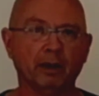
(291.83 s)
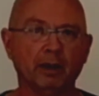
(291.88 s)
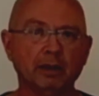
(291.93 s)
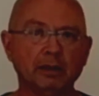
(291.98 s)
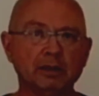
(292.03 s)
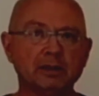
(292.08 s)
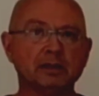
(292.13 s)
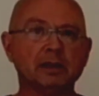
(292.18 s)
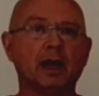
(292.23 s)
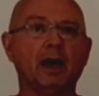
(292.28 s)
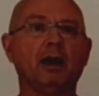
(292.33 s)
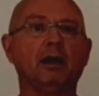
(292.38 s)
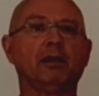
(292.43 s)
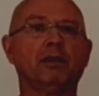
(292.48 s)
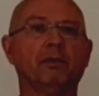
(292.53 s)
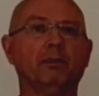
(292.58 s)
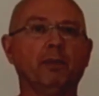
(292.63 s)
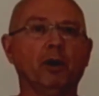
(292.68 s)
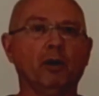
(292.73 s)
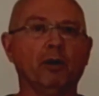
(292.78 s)

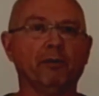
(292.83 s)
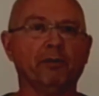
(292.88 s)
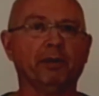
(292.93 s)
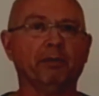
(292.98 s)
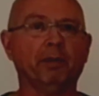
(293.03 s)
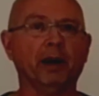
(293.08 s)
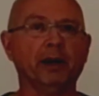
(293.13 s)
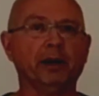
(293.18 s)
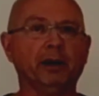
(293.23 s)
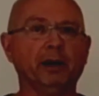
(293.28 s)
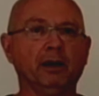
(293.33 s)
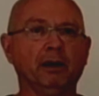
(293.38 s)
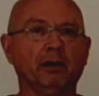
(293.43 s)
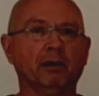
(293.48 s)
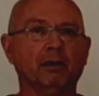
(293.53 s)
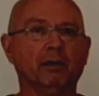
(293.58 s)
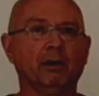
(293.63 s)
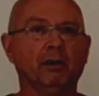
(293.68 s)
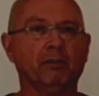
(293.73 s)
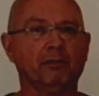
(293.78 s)
inside of the body
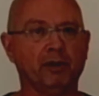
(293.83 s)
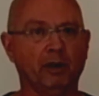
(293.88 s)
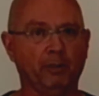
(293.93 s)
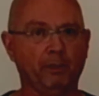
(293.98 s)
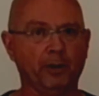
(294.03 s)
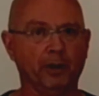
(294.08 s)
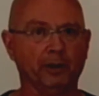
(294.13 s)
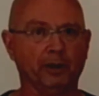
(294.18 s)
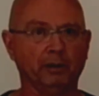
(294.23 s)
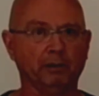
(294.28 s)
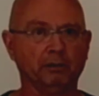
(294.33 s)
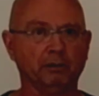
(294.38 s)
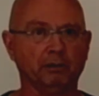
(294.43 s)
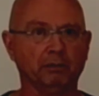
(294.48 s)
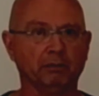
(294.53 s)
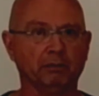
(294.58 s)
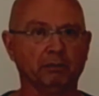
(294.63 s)
of the opponent.